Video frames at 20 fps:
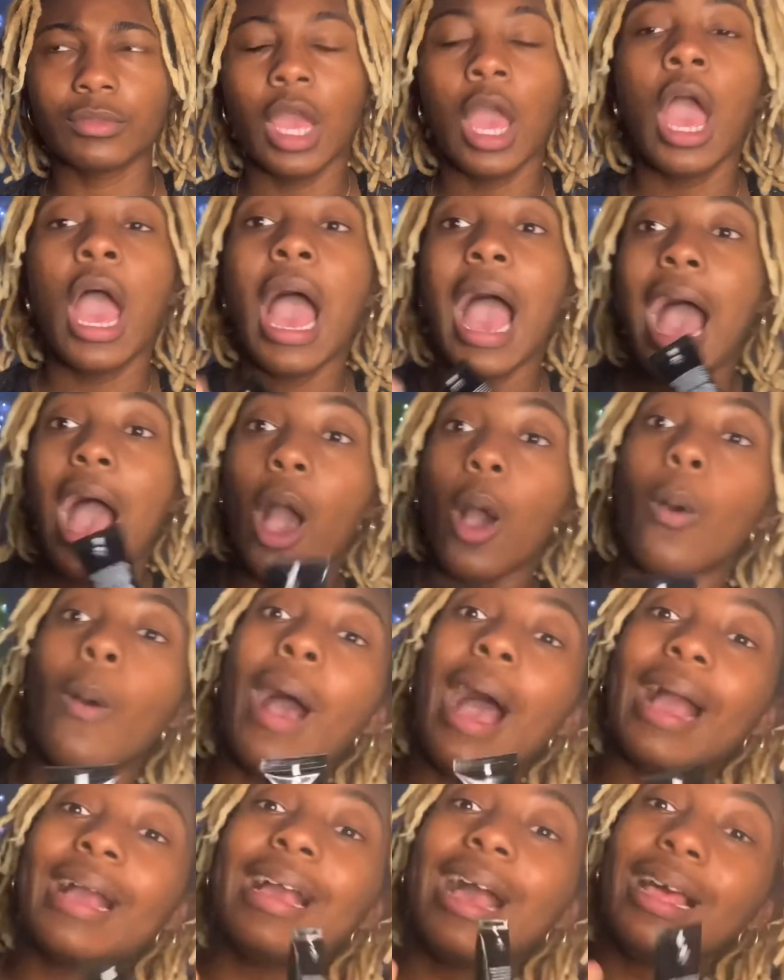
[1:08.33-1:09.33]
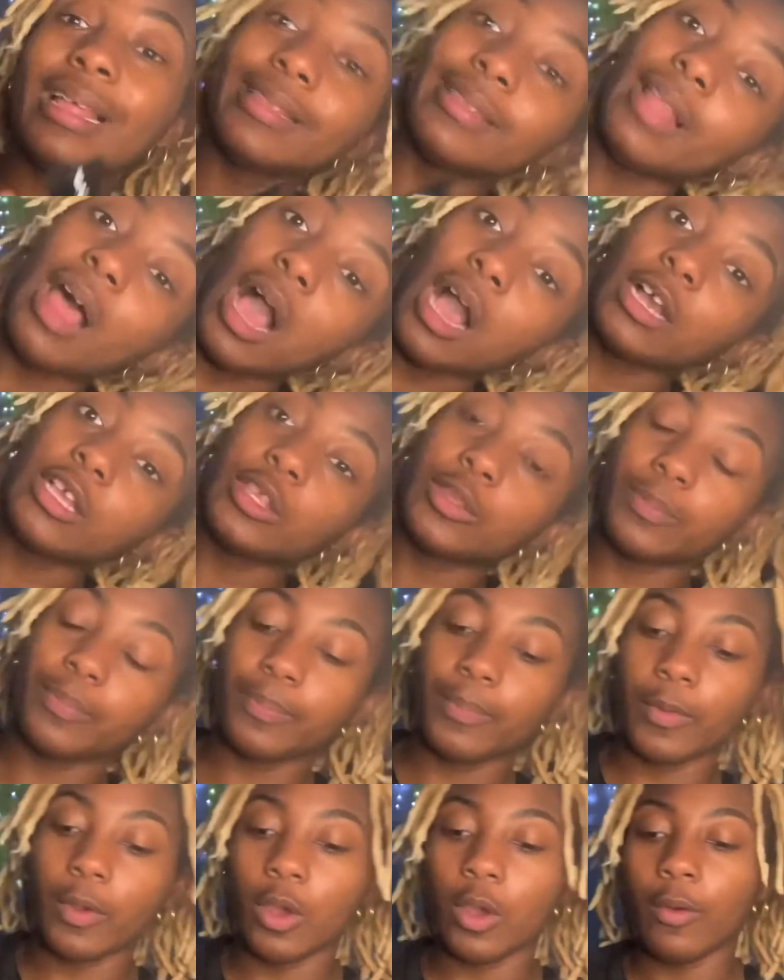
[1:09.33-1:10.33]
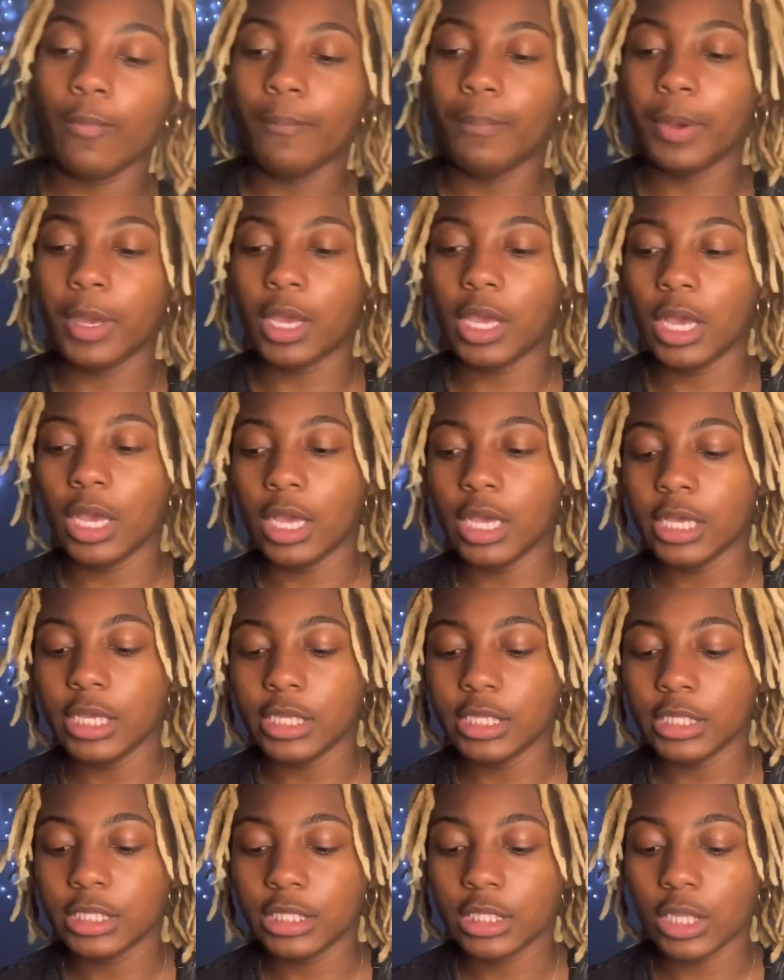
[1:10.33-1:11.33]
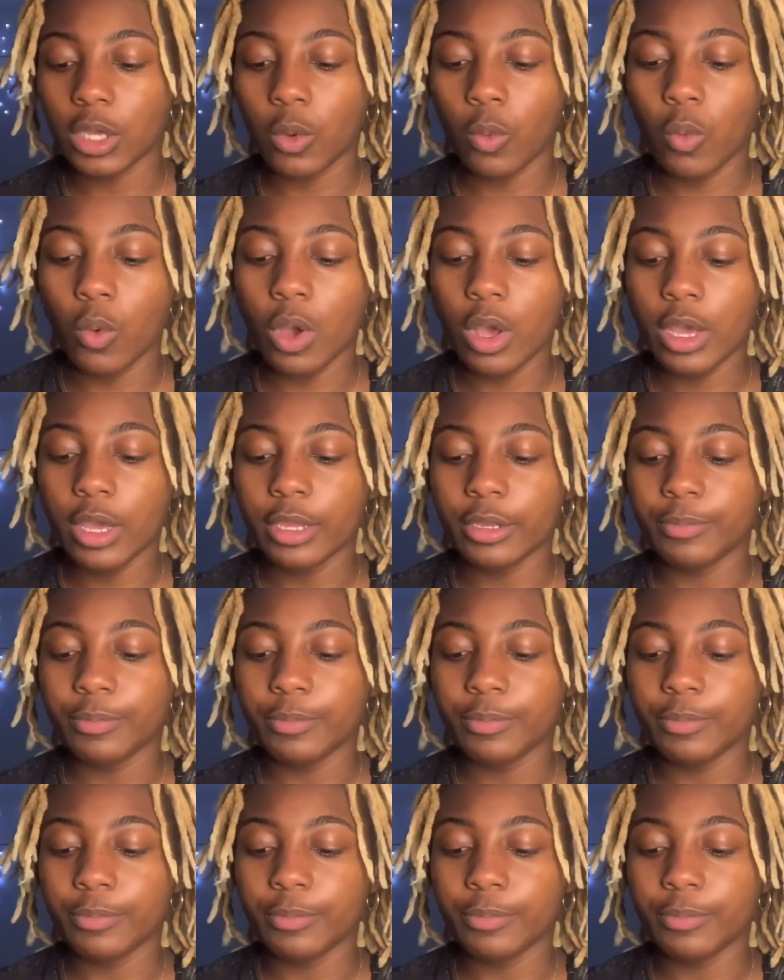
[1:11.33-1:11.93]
Oh, I got LOCS because one,